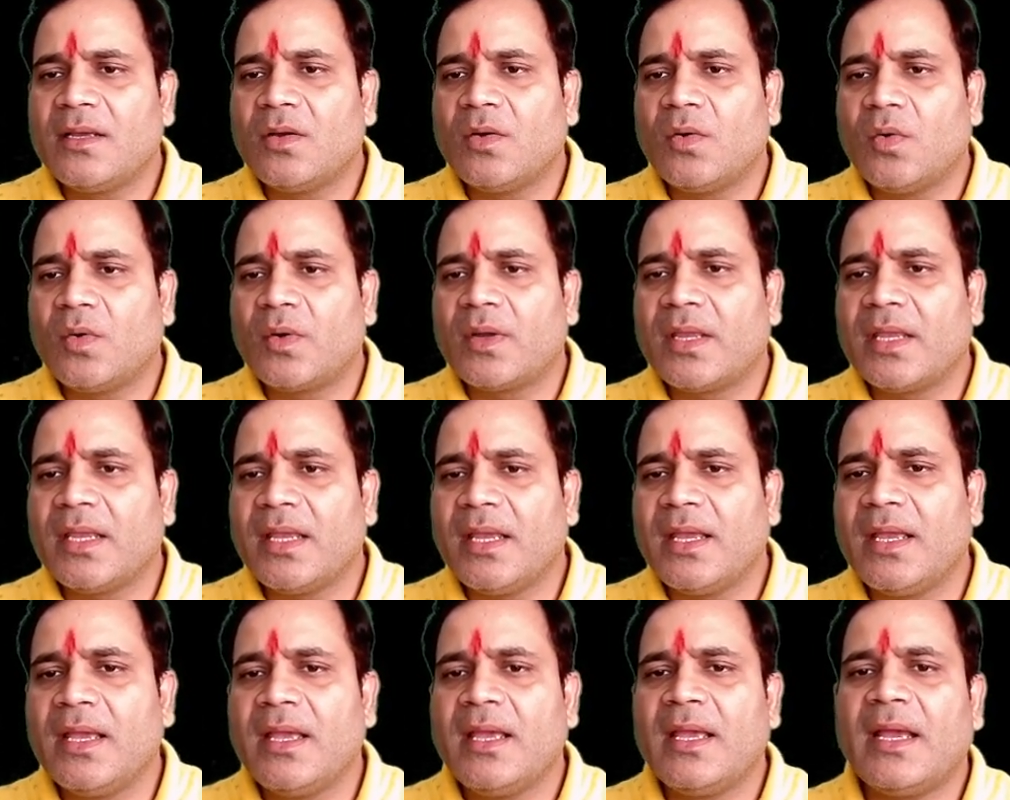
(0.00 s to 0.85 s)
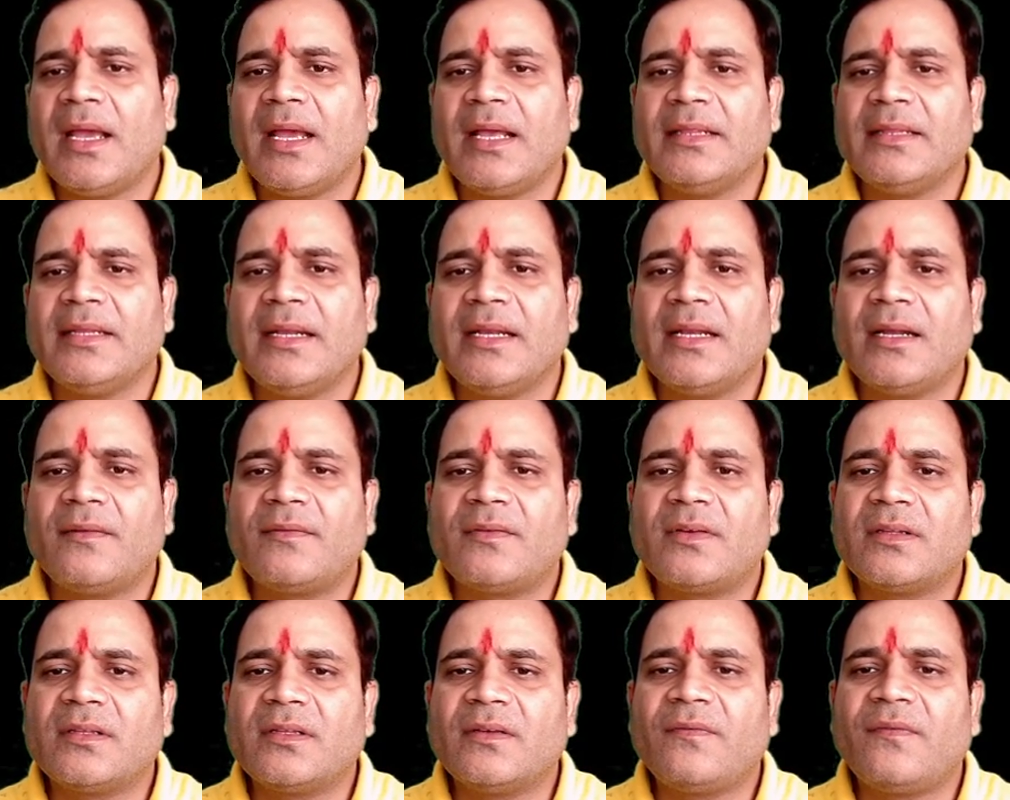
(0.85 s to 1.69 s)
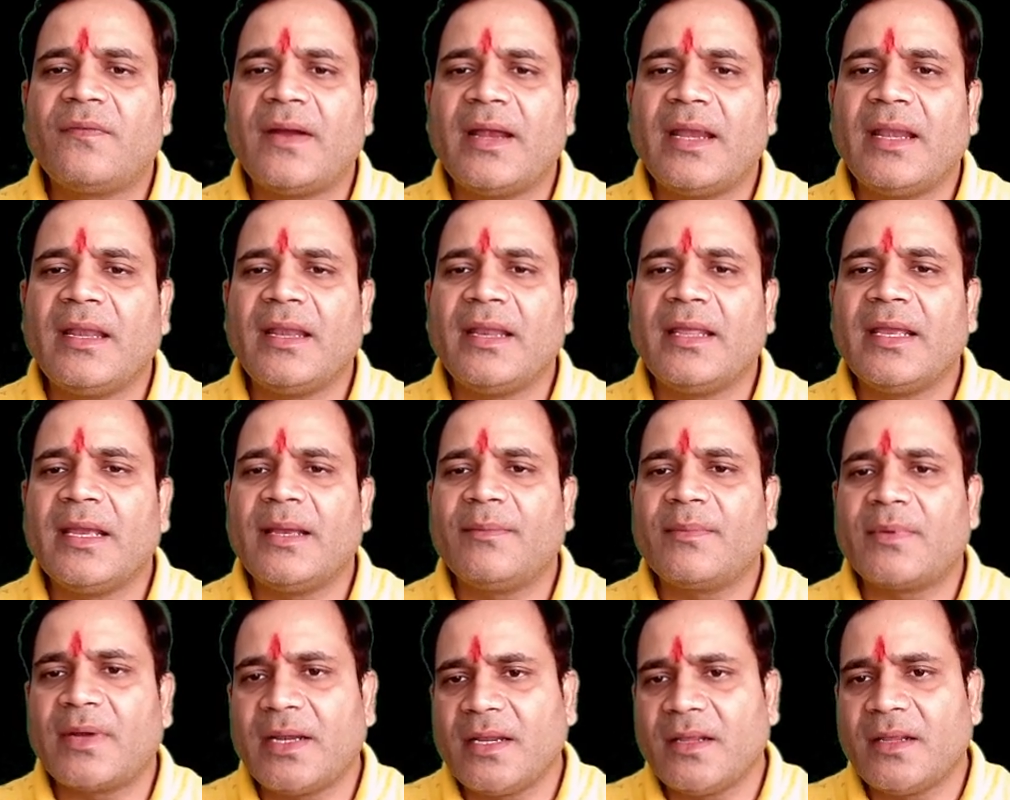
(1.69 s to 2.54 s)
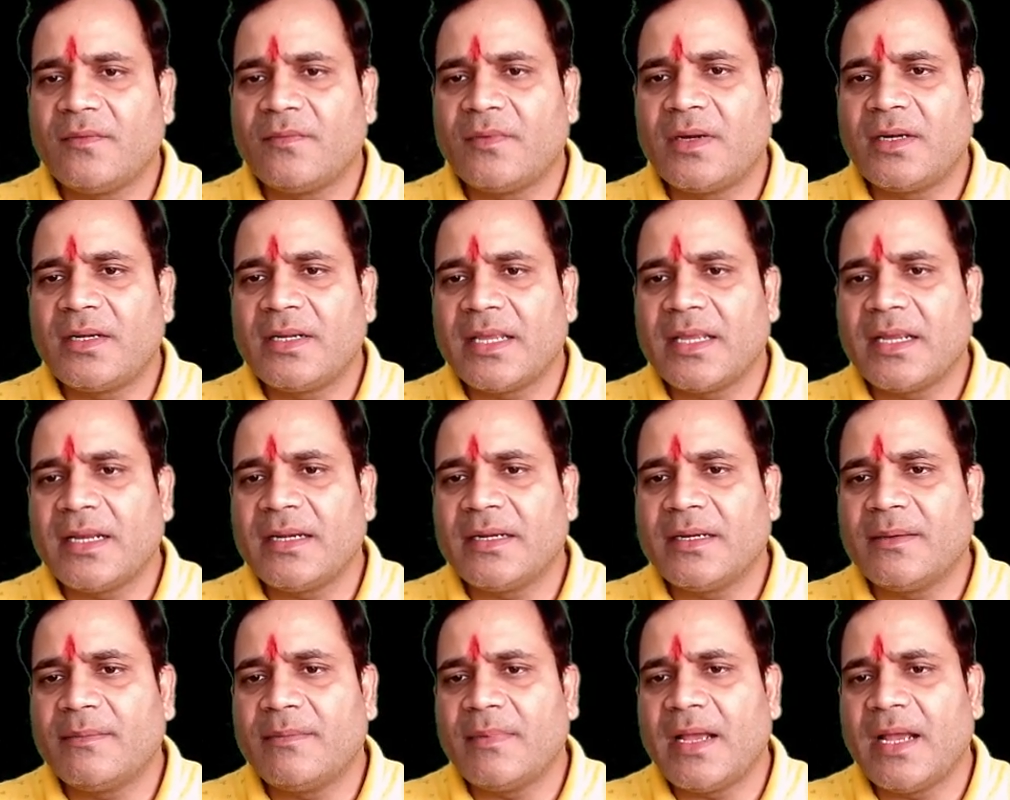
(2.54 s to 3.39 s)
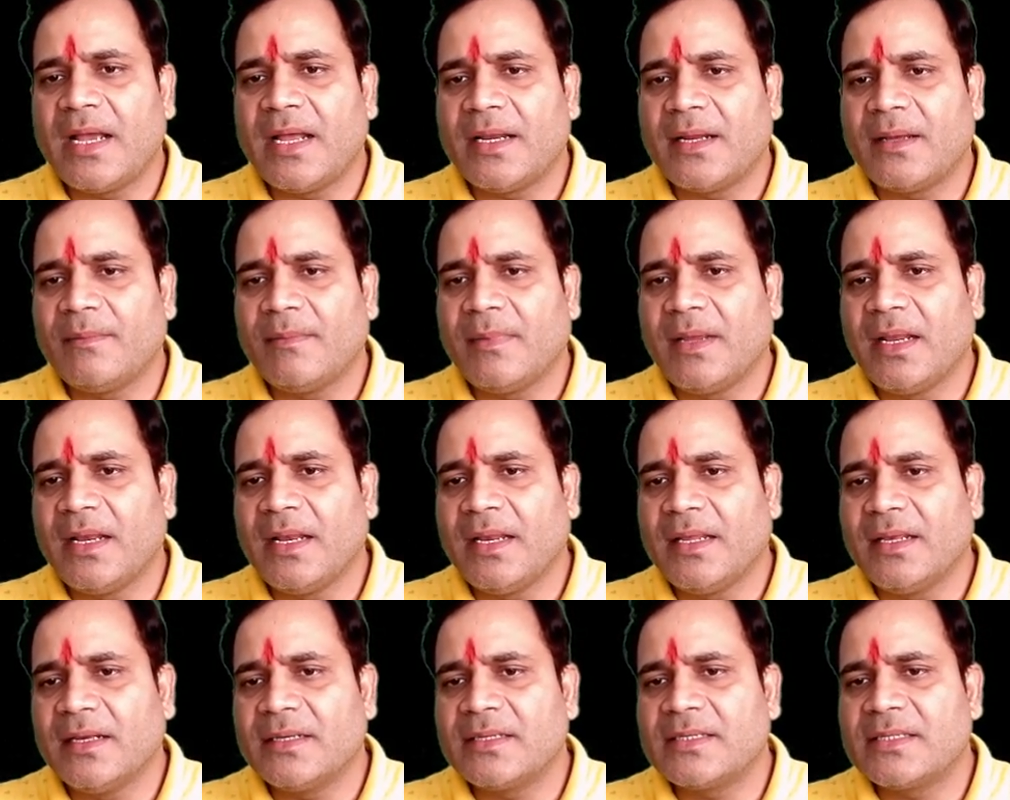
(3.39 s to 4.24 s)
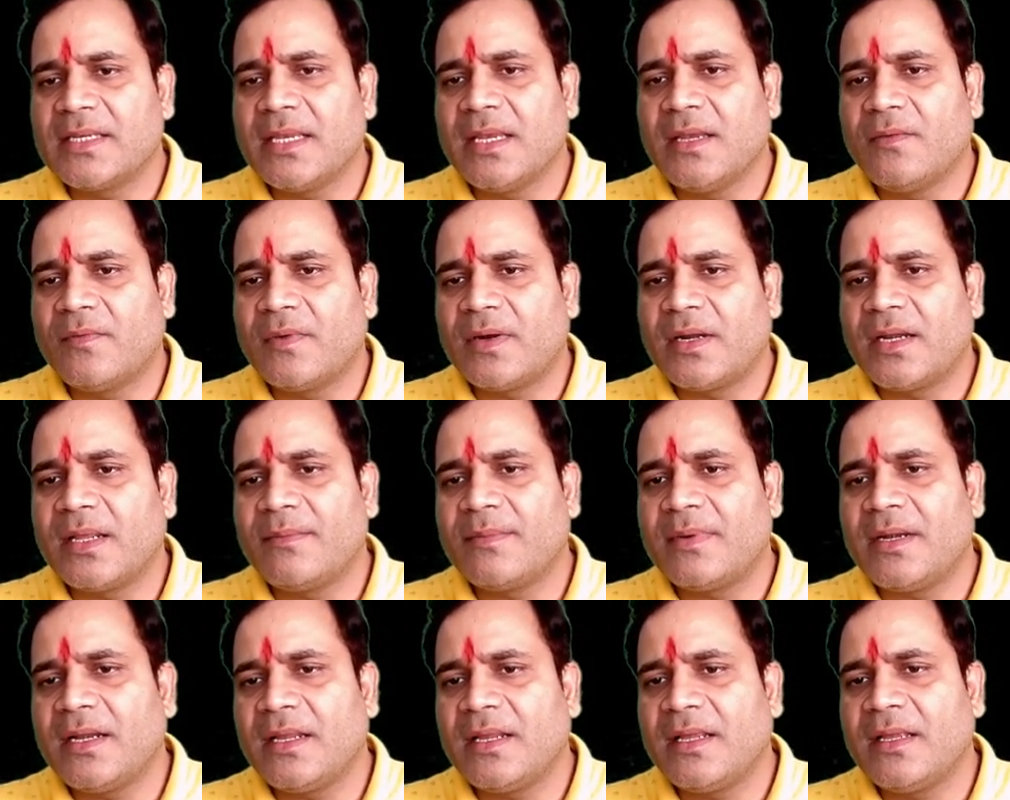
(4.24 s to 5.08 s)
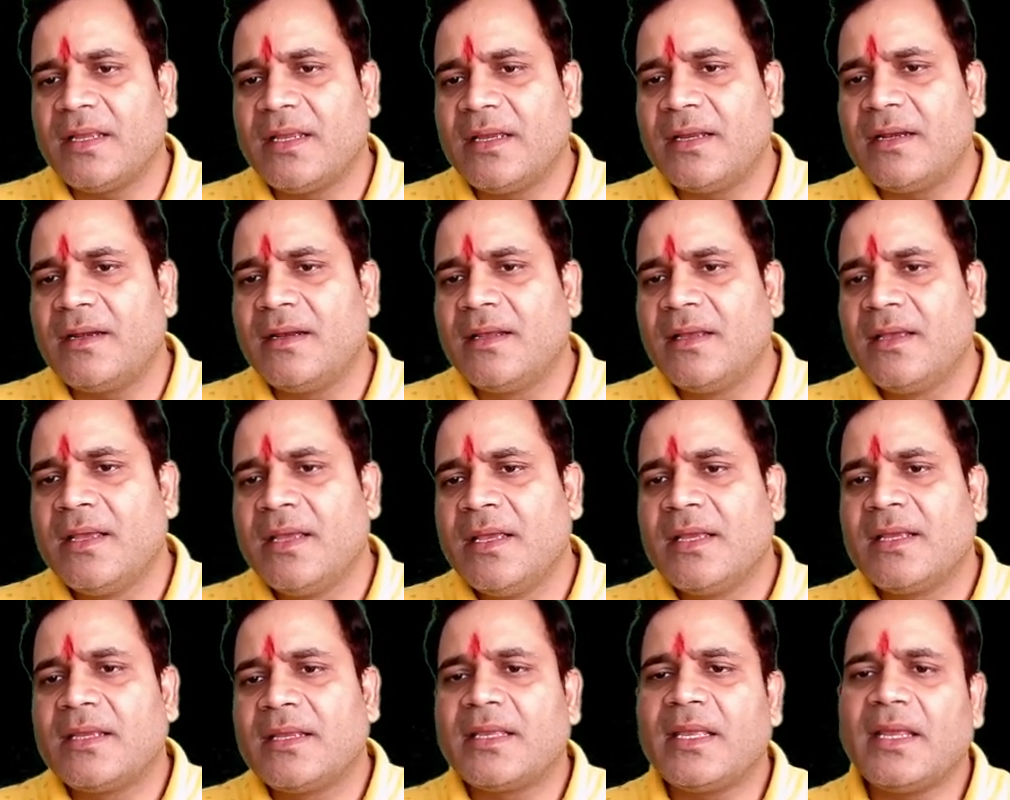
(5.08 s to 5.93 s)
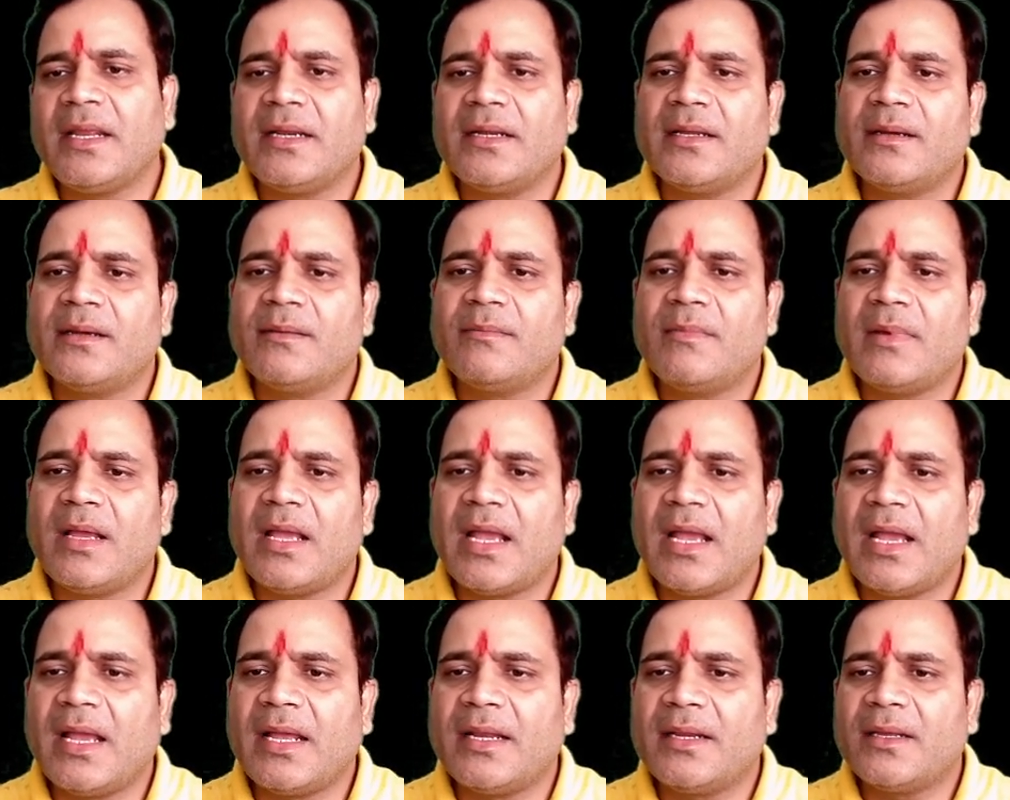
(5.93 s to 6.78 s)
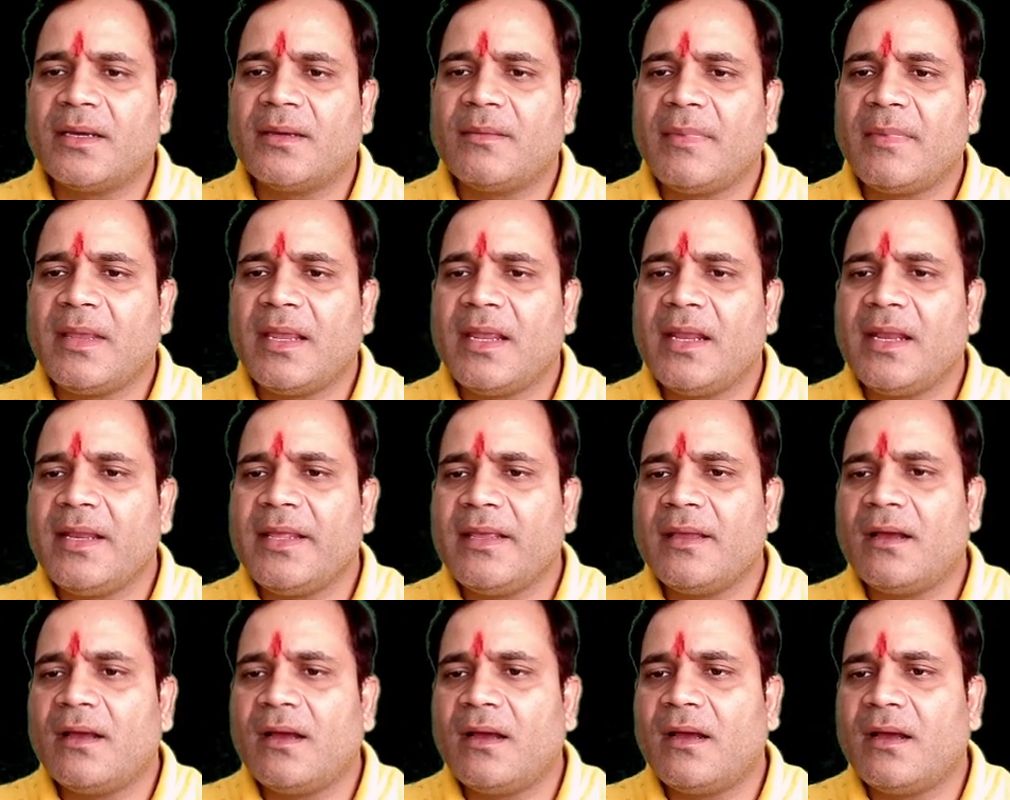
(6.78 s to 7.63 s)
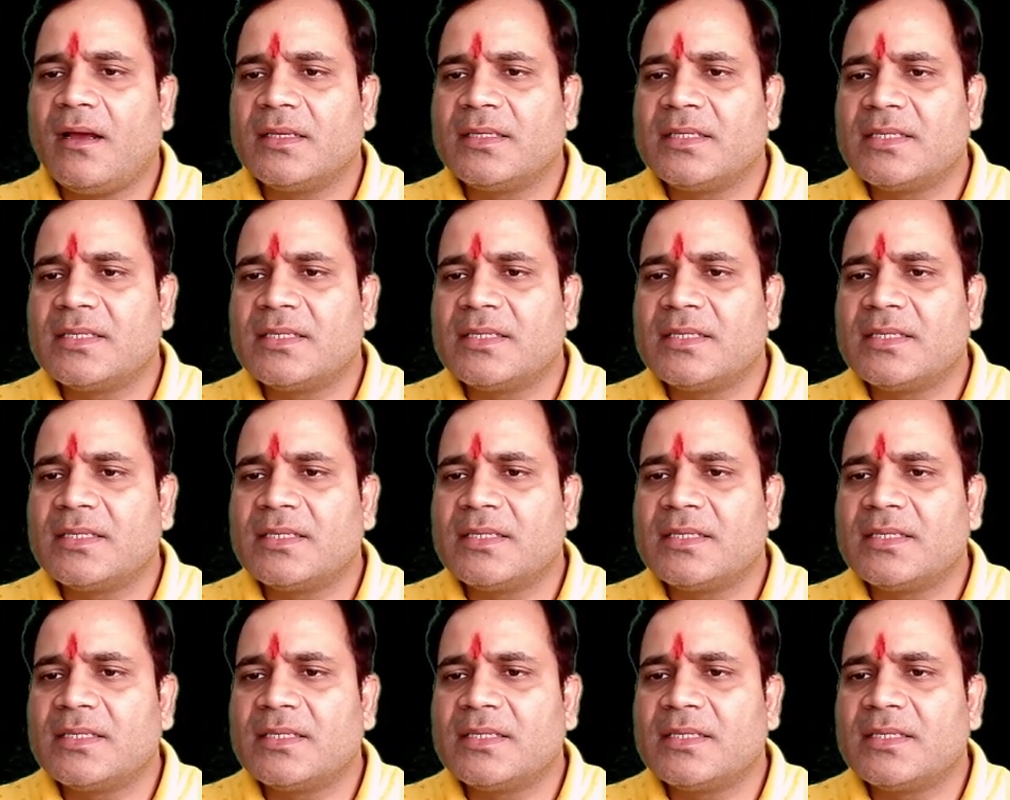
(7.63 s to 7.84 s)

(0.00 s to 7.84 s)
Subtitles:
Okay, and then after the finally I am writing what, kingdom Animalia. See what I'm writing here, kingdom Animalia.